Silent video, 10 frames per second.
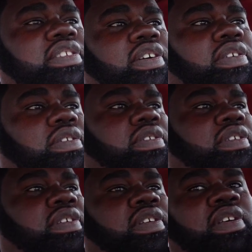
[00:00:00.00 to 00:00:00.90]

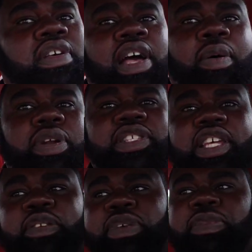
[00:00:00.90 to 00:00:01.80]
y'all. I wanna
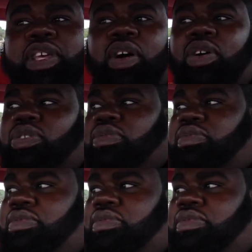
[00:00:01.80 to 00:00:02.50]
take this baby home.